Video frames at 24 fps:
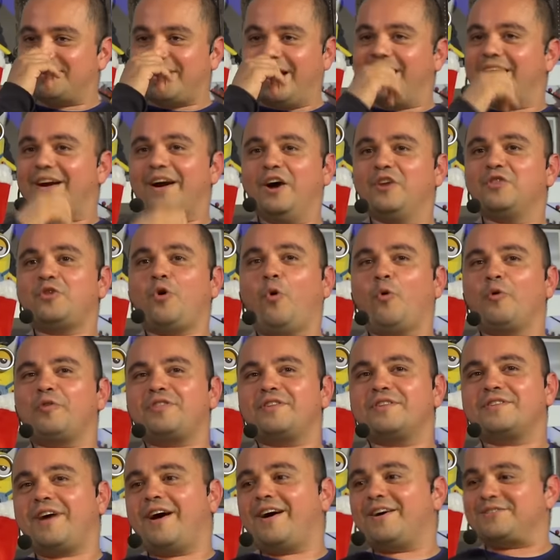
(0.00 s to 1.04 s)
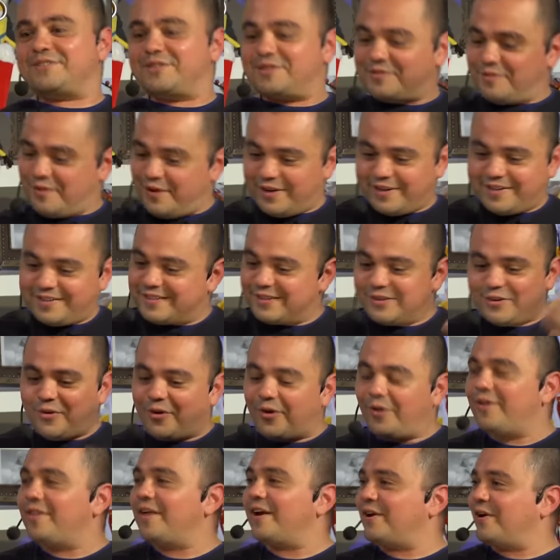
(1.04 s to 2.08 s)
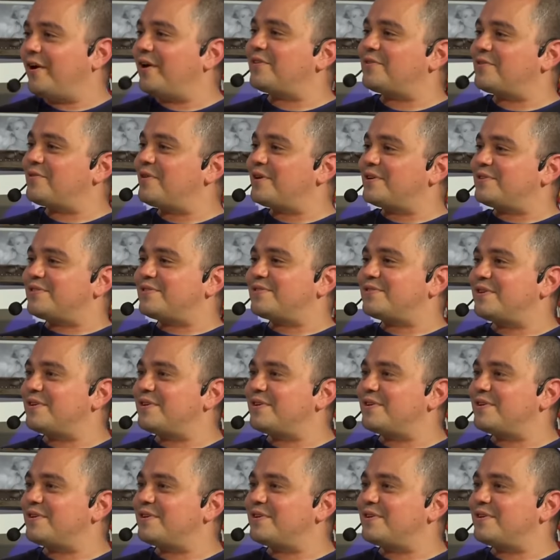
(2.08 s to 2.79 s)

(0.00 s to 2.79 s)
like unorthodox as fuck. You know, all that kind of crazy stuff.